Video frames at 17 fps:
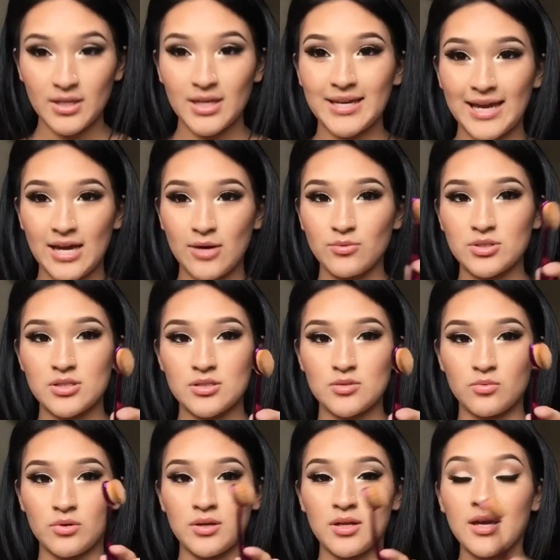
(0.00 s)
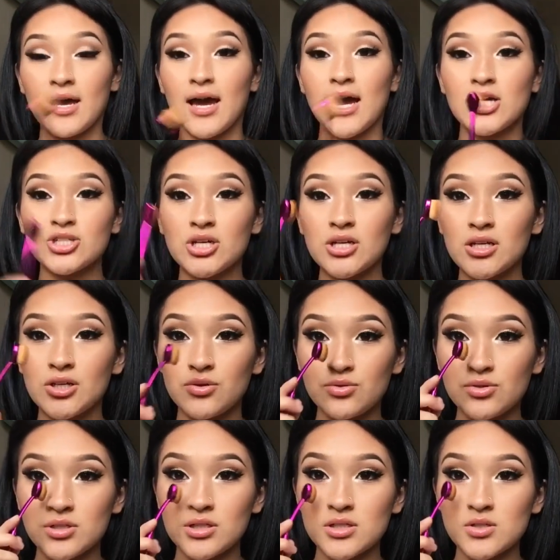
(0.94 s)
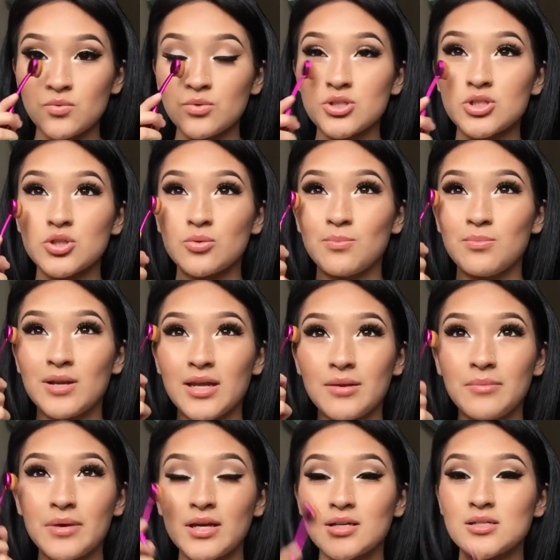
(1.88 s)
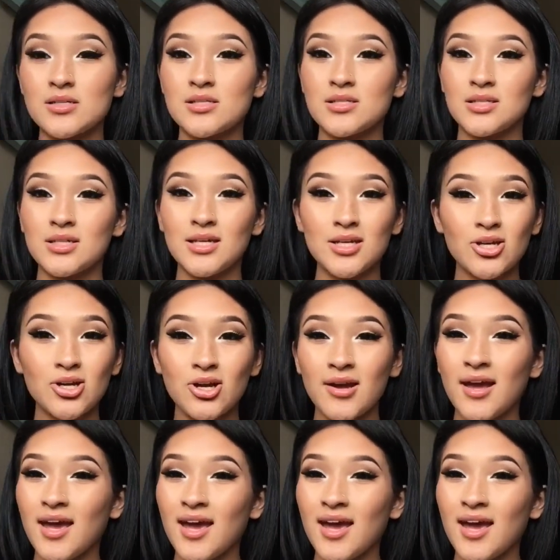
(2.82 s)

Yeah, it was this one. I tried to use this one to blend my concealer